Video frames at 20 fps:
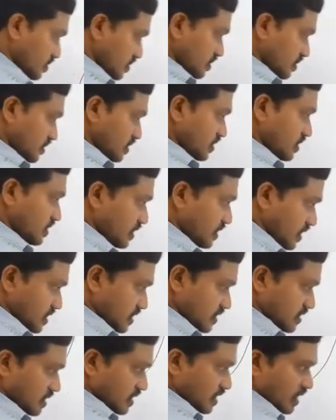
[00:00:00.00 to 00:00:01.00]
there
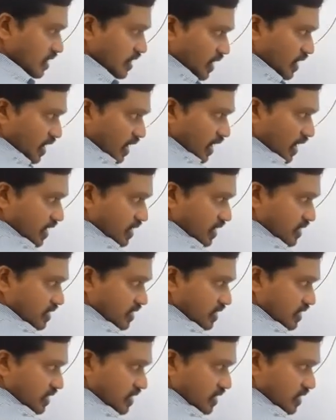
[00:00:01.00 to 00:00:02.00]
is
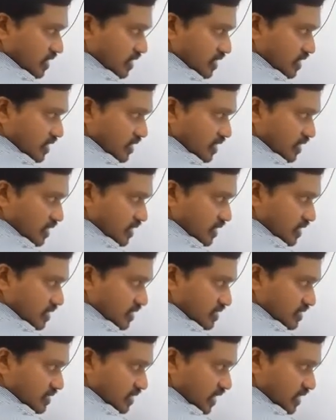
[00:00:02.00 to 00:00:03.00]
another
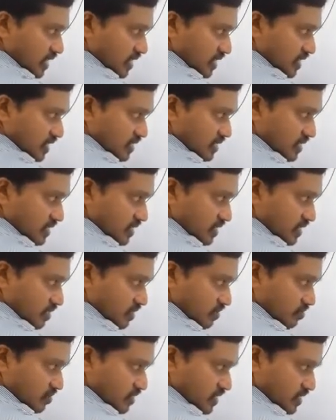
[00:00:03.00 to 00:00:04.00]
sulcus
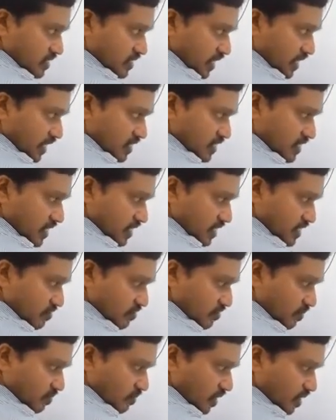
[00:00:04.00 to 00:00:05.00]
which is extending
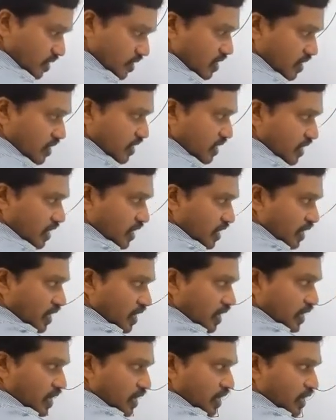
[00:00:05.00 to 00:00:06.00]
from the
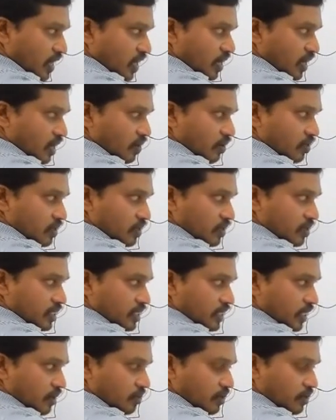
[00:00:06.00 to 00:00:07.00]

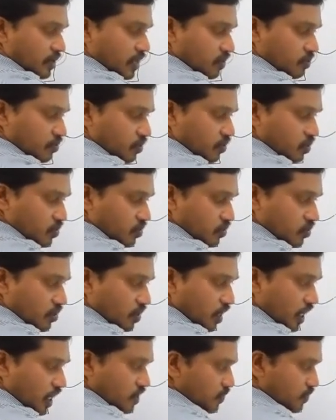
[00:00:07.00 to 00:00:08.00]
temporal pole to
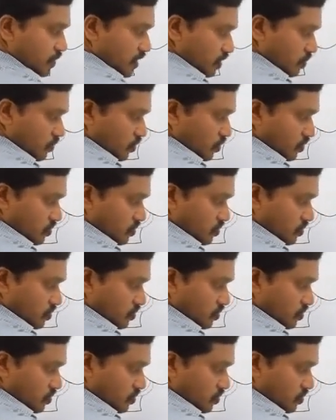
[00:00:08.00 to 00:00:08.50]
occipital pole.